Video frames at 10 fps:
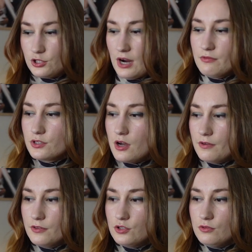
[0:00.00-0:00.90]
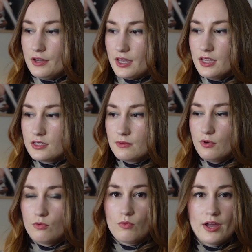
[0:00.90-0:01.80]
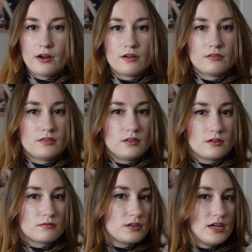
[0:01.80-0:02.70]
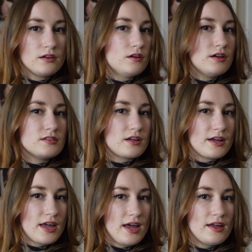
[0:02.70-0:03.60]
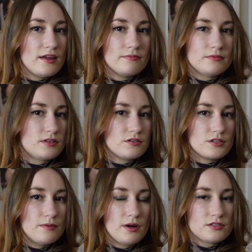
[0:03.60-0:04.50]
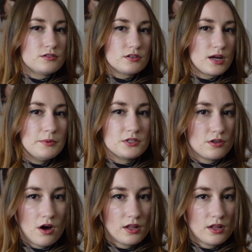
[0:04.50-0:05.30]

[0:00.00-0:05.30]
travels off to a kingdom where the king is like, hey, there's a monster coming to the